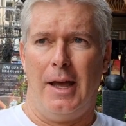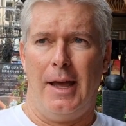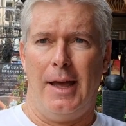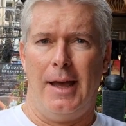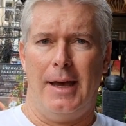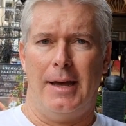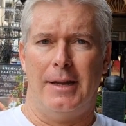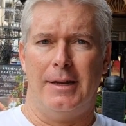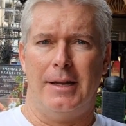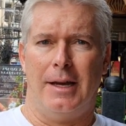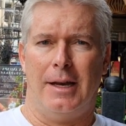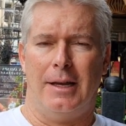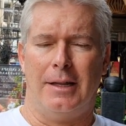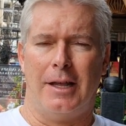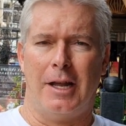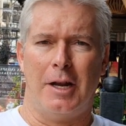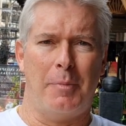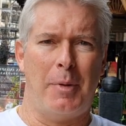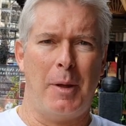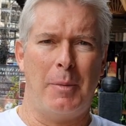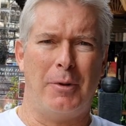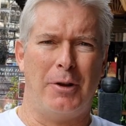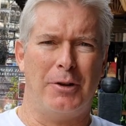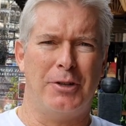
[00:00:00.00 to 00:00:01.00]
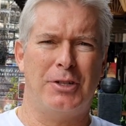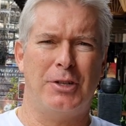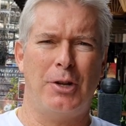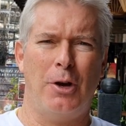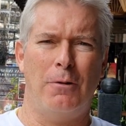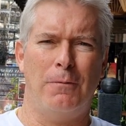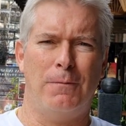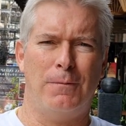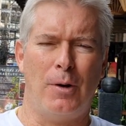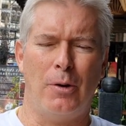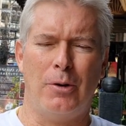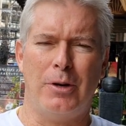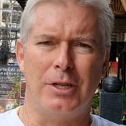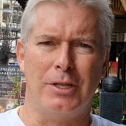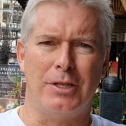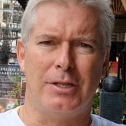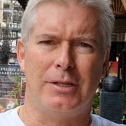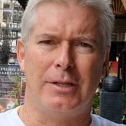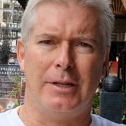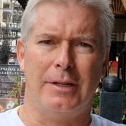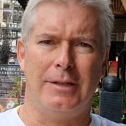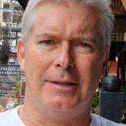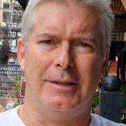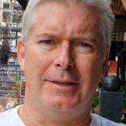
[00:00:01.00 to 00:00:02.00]
And a lot of people are so
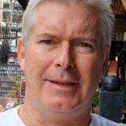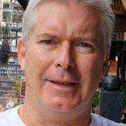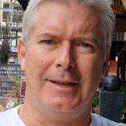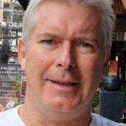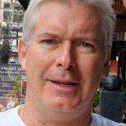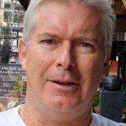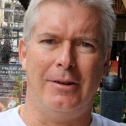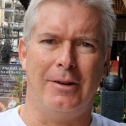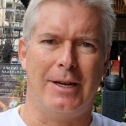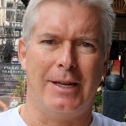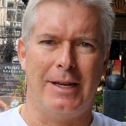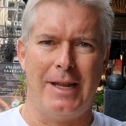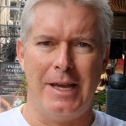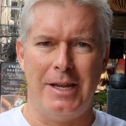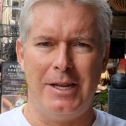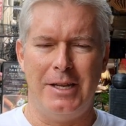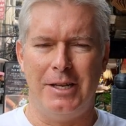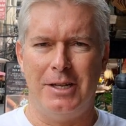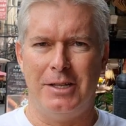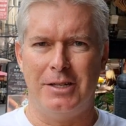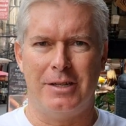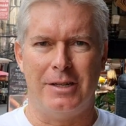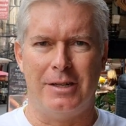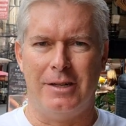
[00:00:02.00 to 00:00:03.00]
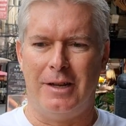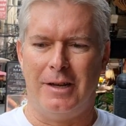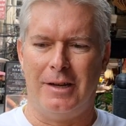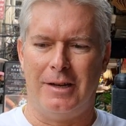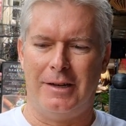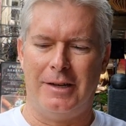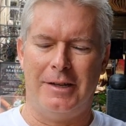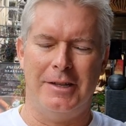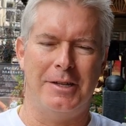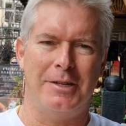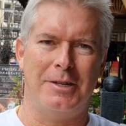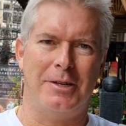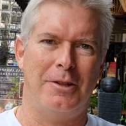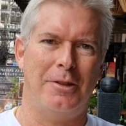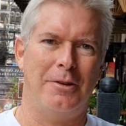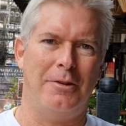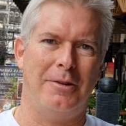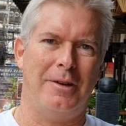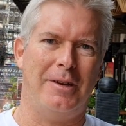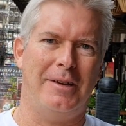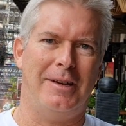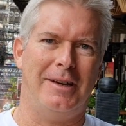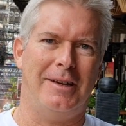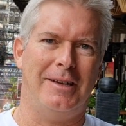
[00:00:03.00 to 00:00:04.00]
focused, you know, Canadians and all these
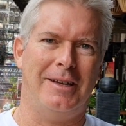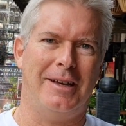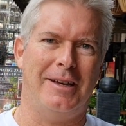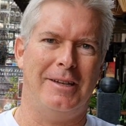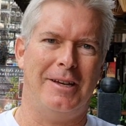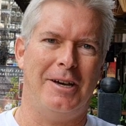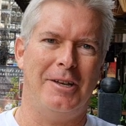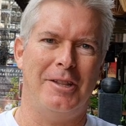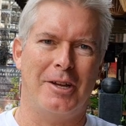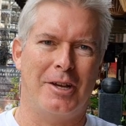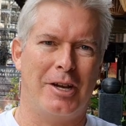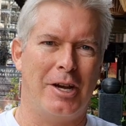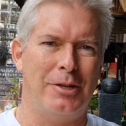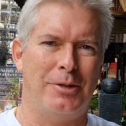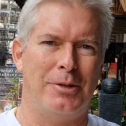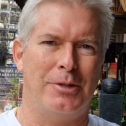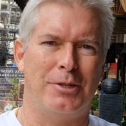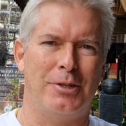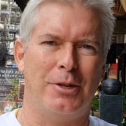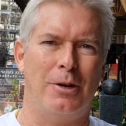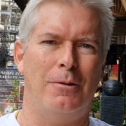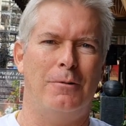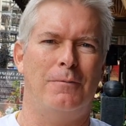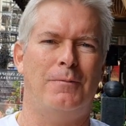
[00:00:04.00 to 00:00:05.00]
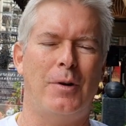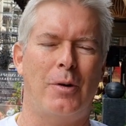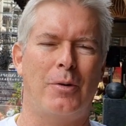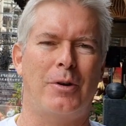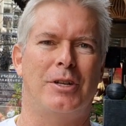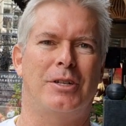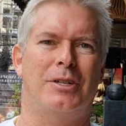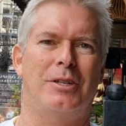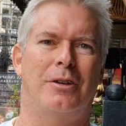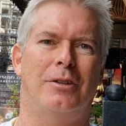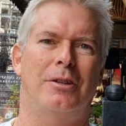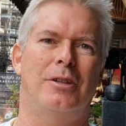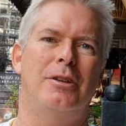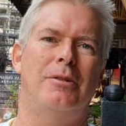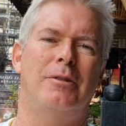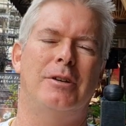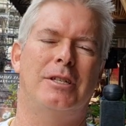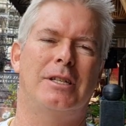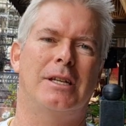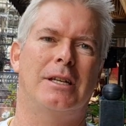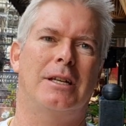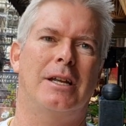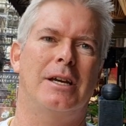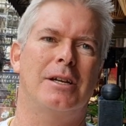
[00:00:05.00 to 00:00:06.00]
other countries so focused on
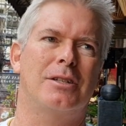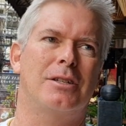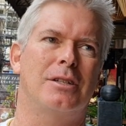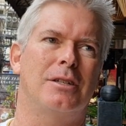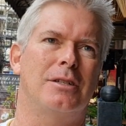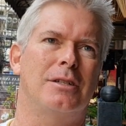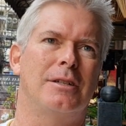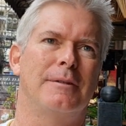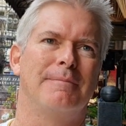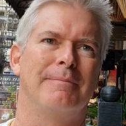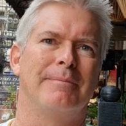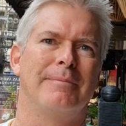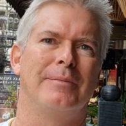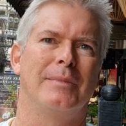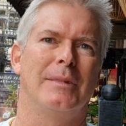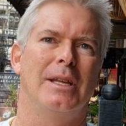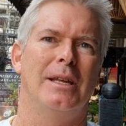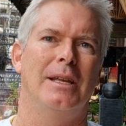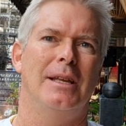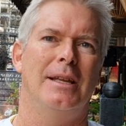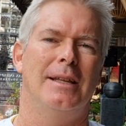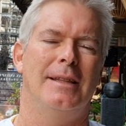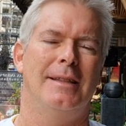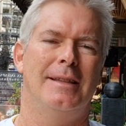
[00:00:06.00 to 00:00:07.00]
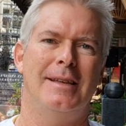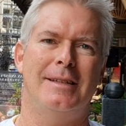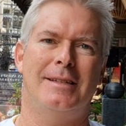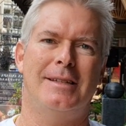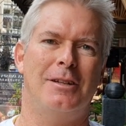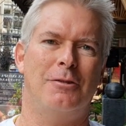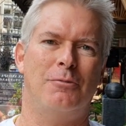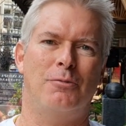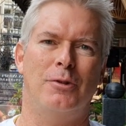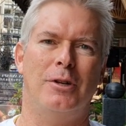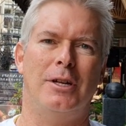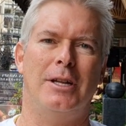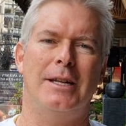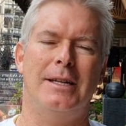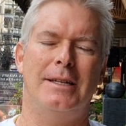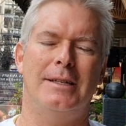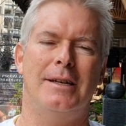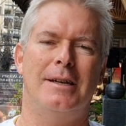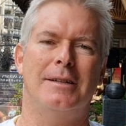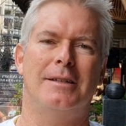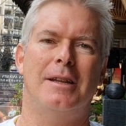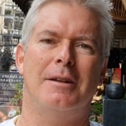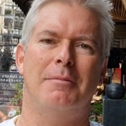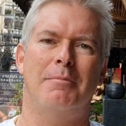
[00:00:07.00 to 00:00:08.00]
the US elections. This is really
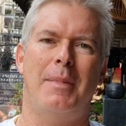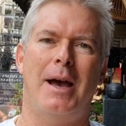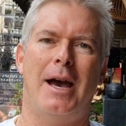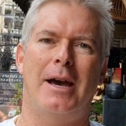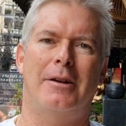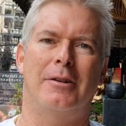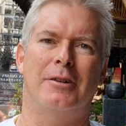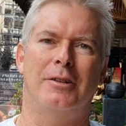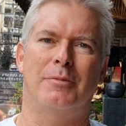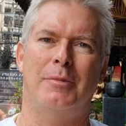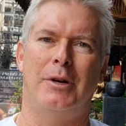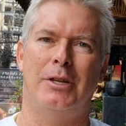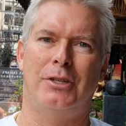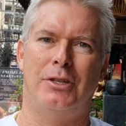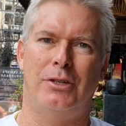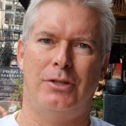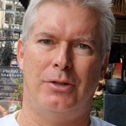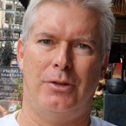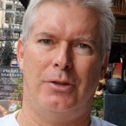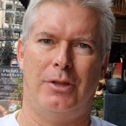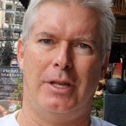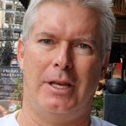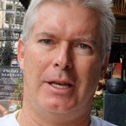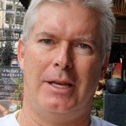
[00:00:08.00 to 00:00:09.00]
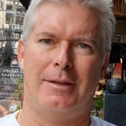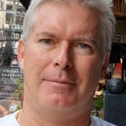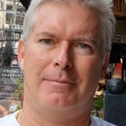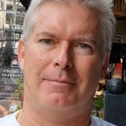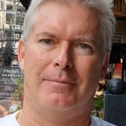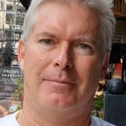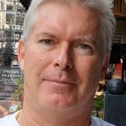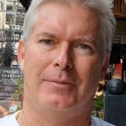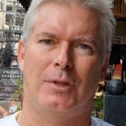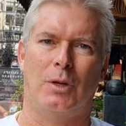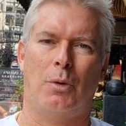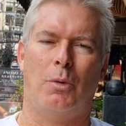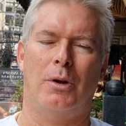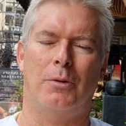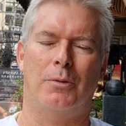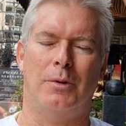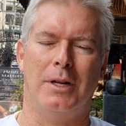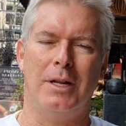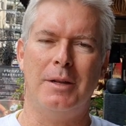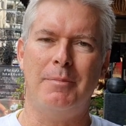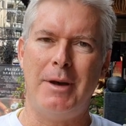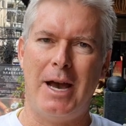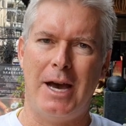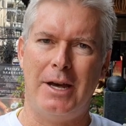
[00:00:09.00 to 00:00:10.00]
doesn't matter as much as you think. What
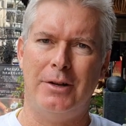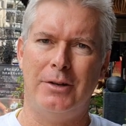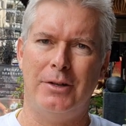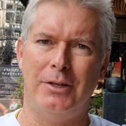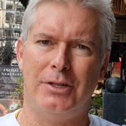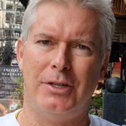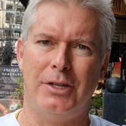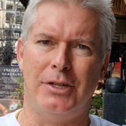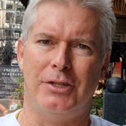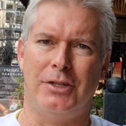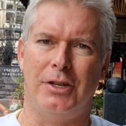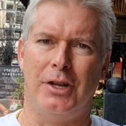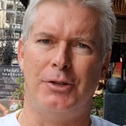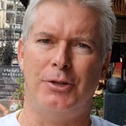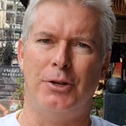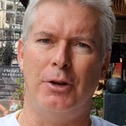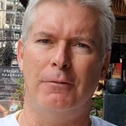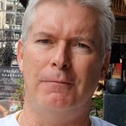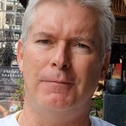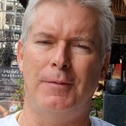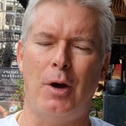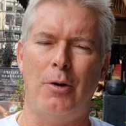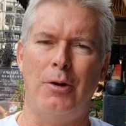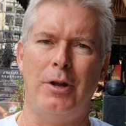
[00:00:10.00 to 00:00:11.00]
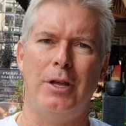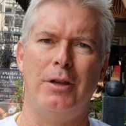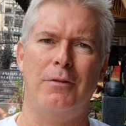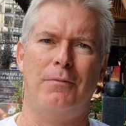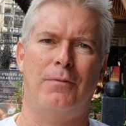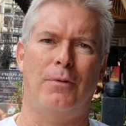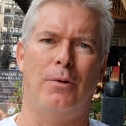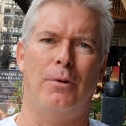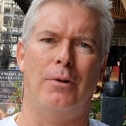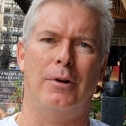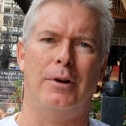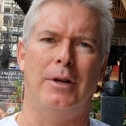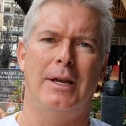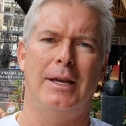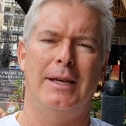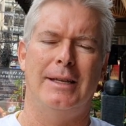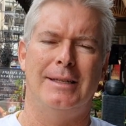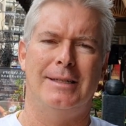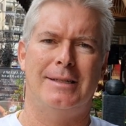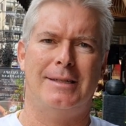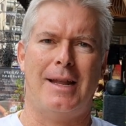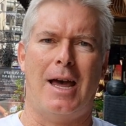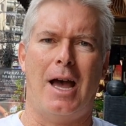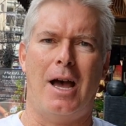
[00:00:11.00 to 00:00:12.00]
really matters is that you're voting for
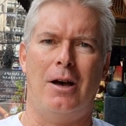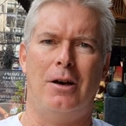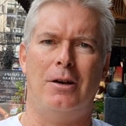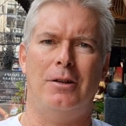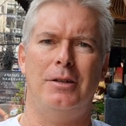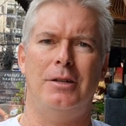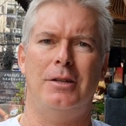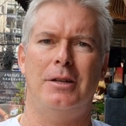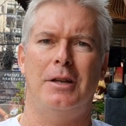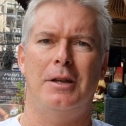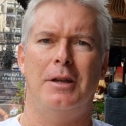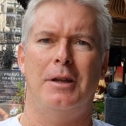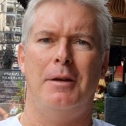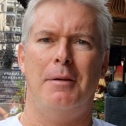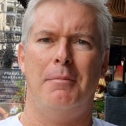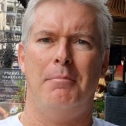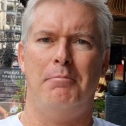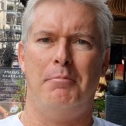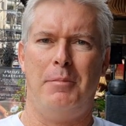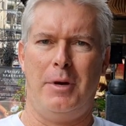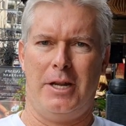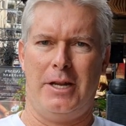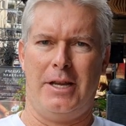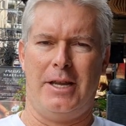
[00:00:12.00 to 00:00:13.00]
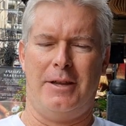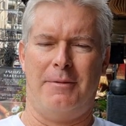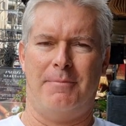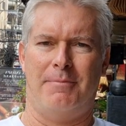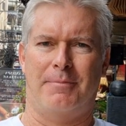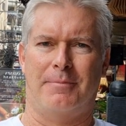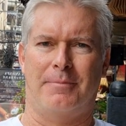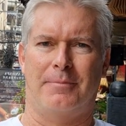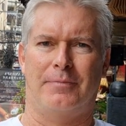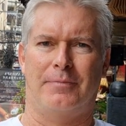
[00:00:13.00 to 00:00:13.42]
sound money.